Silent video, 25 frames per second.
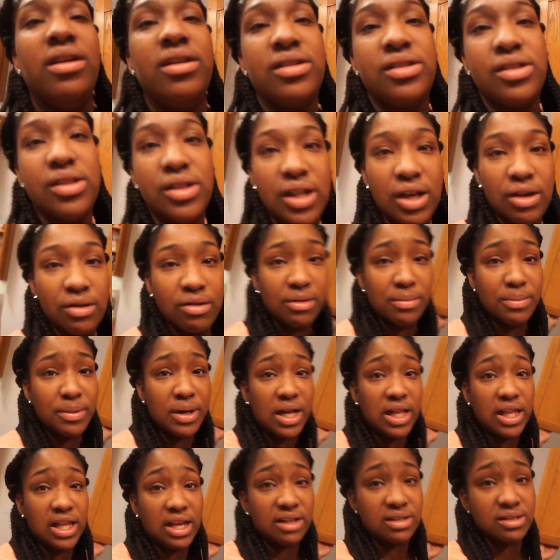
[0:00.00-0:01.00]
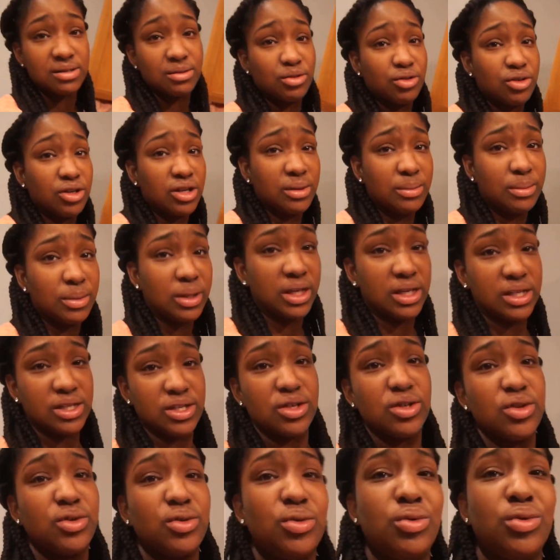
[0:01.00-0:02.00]
So, yeah, we probably have some green beans
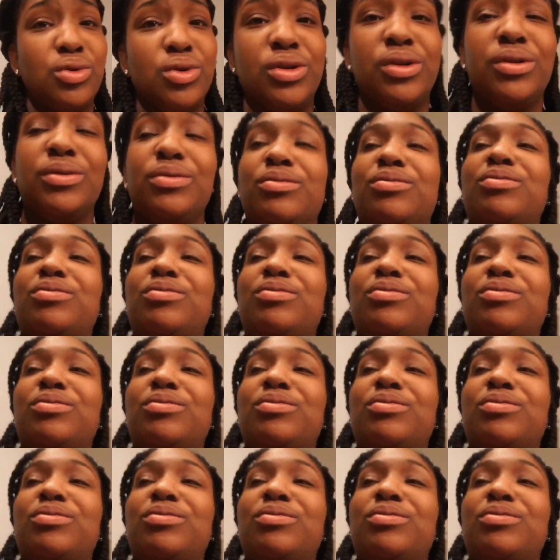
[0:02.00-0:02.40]
and corn